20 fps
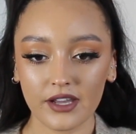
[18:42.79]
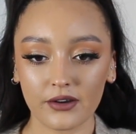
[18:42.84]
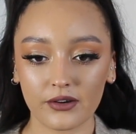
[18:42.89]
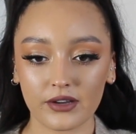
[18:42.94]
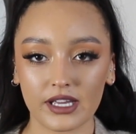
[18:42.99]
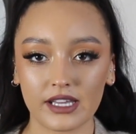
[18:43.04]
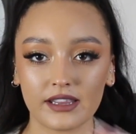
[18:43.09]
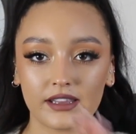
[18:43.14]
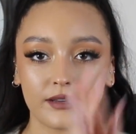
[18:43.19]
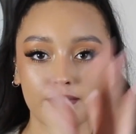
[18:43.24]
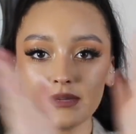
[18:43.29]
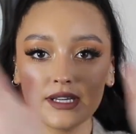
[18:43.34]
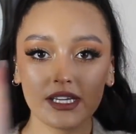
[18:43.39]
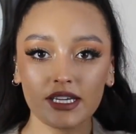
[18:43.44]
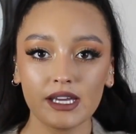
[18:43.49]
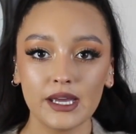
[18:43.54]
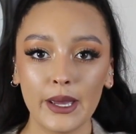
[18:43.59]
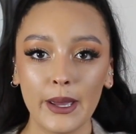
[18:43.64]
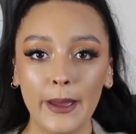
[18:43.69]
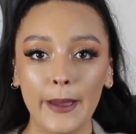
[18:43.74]
okay, let
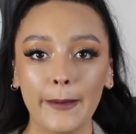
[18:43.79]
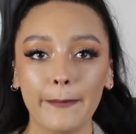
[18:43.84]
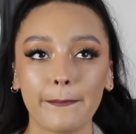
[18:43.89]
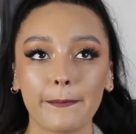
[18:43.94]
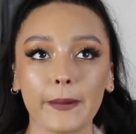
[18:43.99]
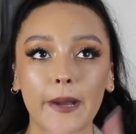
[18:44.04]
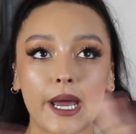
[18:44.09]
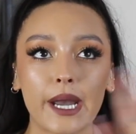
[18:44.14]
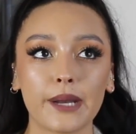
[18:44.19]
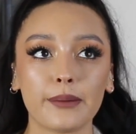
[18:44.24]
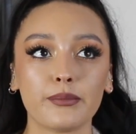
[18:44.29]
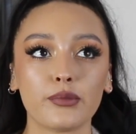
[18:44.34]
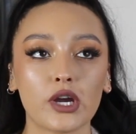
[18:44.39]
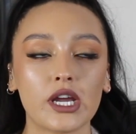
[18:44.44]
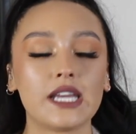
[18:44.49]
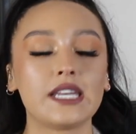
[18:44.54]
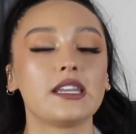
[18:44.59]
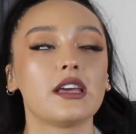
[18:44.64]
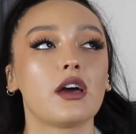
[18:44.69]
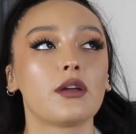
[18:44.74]
me kind of
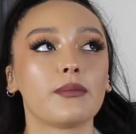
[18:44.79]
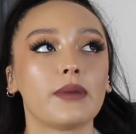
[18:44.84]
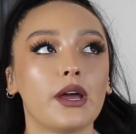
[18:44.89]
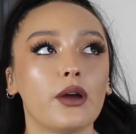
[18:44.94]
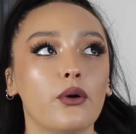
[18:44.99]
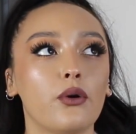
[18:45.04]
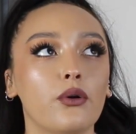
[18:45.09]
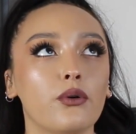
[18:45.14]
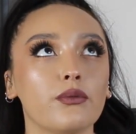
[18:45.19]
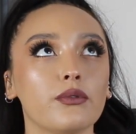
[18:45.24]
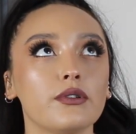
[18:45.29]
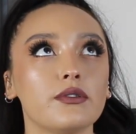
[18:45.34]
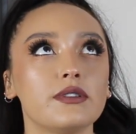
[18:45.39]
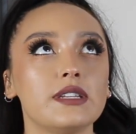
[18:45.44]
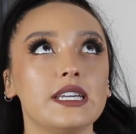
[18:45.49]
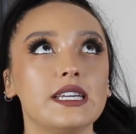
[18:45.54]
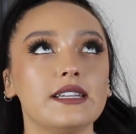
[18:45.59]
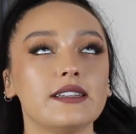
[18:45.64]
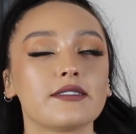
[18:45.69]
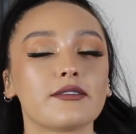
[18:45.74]
break down my whole
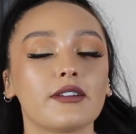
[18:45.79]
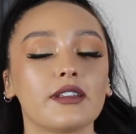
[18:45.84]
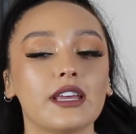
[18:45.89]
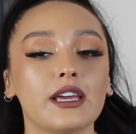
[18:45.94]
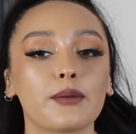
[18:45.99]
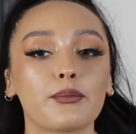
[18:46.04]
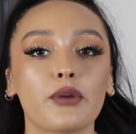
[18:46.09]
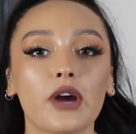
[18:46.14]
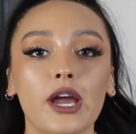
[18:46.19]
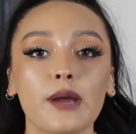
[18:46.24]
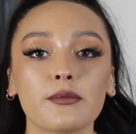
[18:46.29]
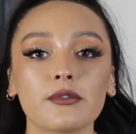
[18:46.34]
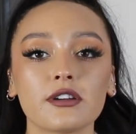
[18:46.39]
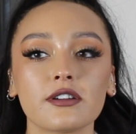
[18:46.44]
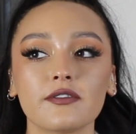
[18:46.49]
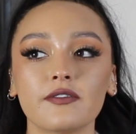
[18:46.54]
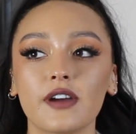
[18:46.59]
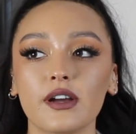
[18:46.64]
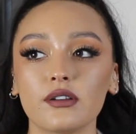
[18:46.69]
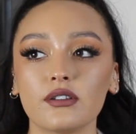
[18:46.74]
routine. So I like
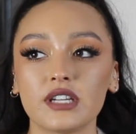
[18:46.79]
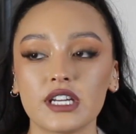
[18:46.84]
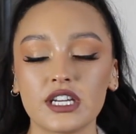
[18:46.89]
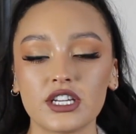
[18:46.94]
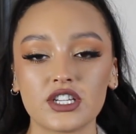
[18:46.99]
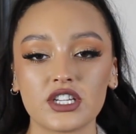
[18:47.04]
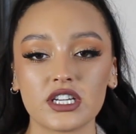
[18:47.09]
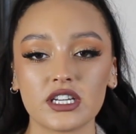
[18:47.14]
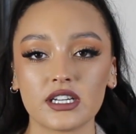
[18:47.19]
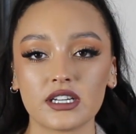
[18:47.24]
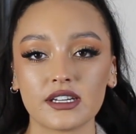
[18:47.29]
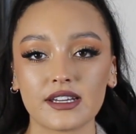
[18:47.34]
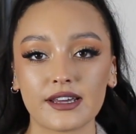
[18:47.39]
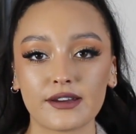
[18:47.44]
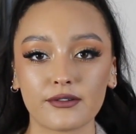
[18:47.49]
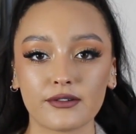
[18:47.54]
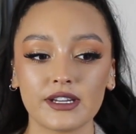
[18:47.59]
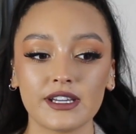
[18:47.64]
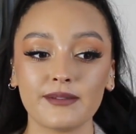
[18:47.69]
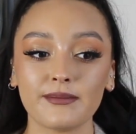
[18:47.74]
primer, foundation. I
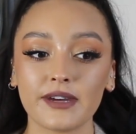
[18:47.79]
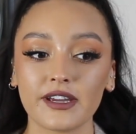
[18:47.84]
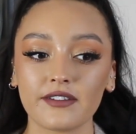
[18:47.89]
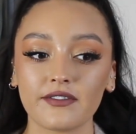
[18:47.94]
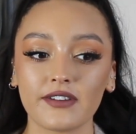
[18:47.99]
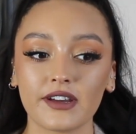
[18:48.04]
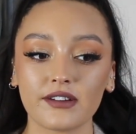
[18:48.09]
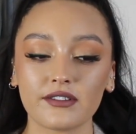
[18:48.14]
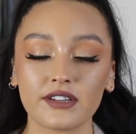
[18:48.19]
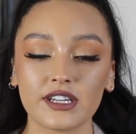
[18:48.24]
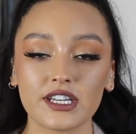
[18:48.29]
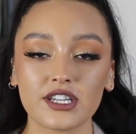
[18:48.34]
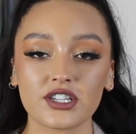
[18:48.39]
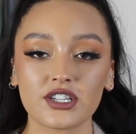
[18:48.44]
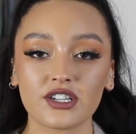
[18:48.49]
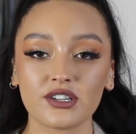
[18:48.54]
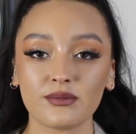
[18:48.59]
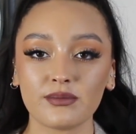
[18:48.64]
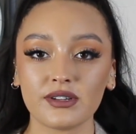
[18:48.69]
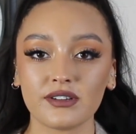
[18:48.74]
don't need my
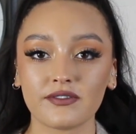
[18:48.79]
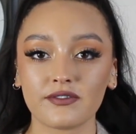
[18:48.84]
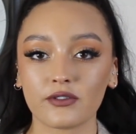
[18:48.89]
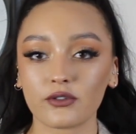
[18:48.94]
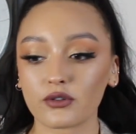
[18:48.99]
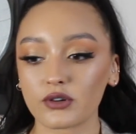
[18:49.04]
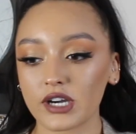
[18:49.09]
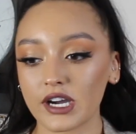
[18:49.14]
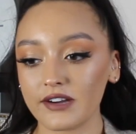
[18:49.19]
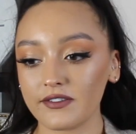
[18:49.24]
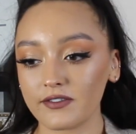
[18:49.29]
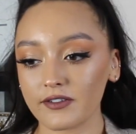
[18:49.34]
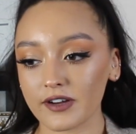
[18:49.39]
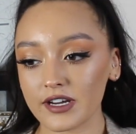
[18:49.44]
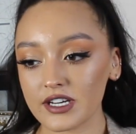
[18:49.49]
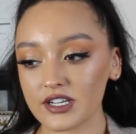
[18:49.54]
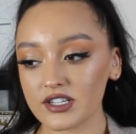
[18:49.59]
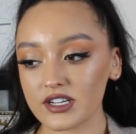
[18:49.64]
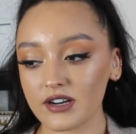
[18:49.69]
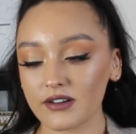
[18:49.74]
foundation to be full
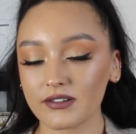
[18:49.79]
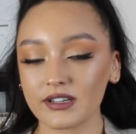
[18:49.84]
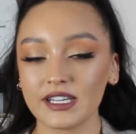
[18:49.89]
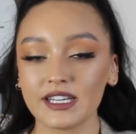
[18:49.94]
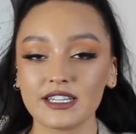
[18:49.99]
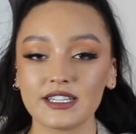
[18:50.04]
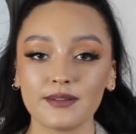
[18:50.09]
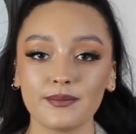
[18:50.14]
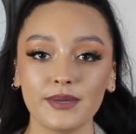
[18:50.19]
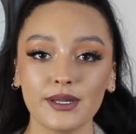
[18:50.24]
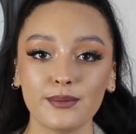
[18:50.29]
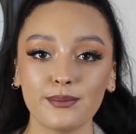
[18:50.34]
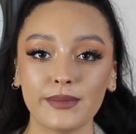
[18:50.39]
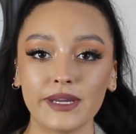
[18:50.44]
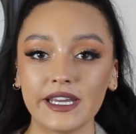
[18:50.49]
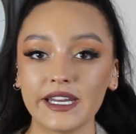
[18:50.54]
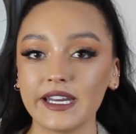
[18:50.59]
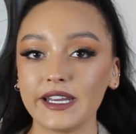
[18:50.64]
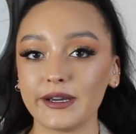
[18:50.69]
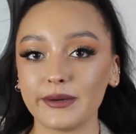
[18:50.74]
coverage. I don't need it to be
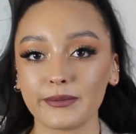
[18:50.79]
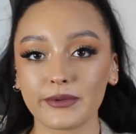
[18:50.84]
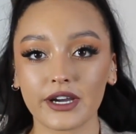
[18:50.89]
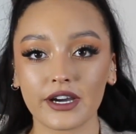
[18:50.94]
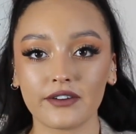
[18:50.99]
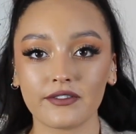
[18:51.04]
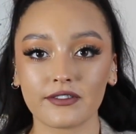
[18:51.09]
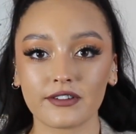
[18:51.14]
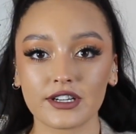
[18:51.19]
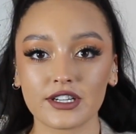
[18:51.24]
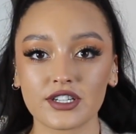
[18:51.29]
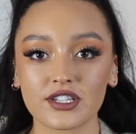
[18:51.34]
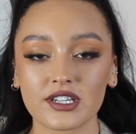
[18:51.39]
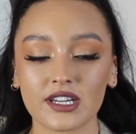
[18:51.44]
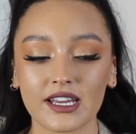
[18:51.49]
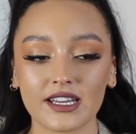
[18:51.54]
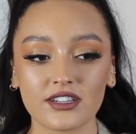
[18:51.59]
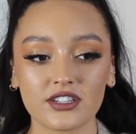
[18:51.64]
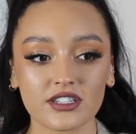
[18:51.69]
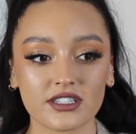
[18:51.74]
medium coverage.
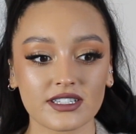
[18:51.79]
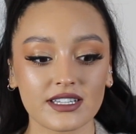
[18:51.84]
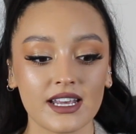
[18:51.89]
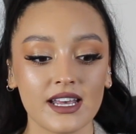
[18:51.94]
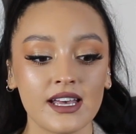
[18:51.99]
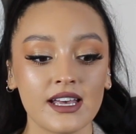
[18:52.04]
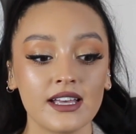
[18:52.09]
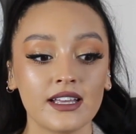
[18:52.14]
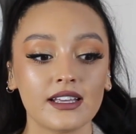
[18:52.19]
I just